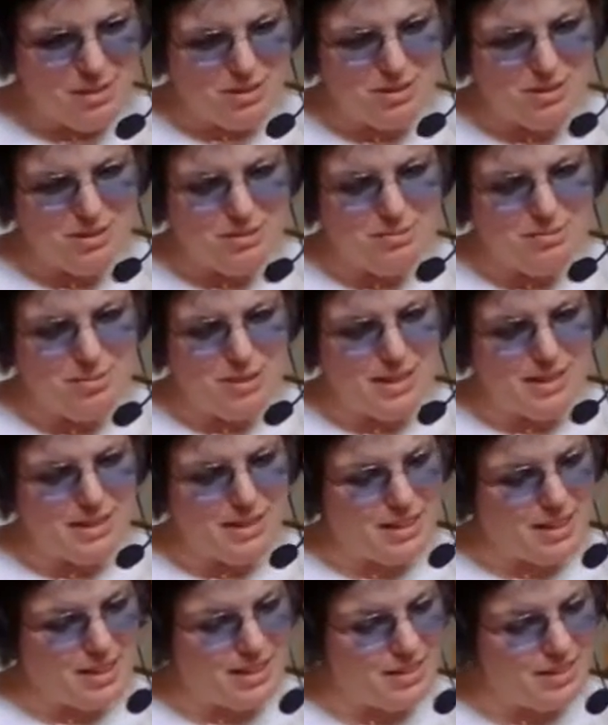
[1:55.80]
blossom
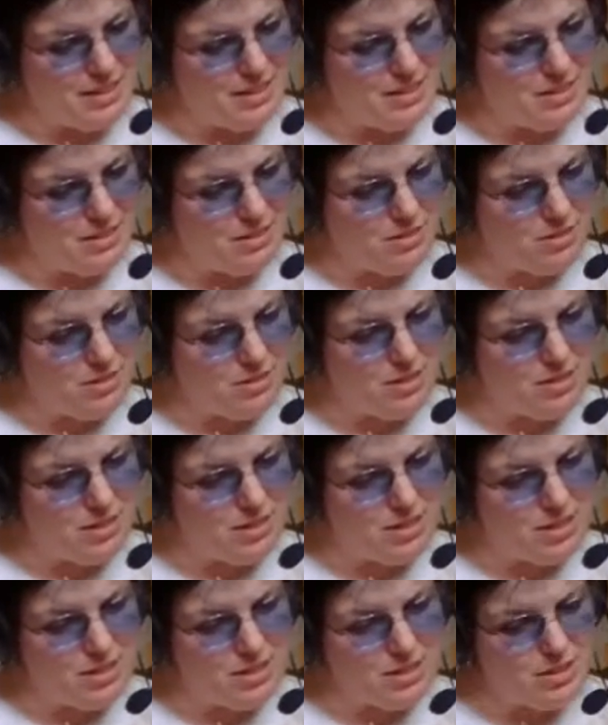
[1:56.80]
bed linen,
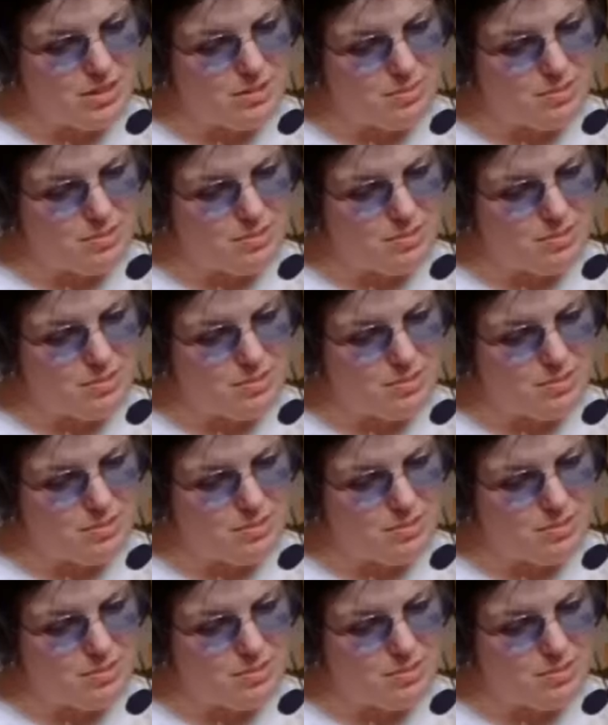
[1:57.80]
cross-stitch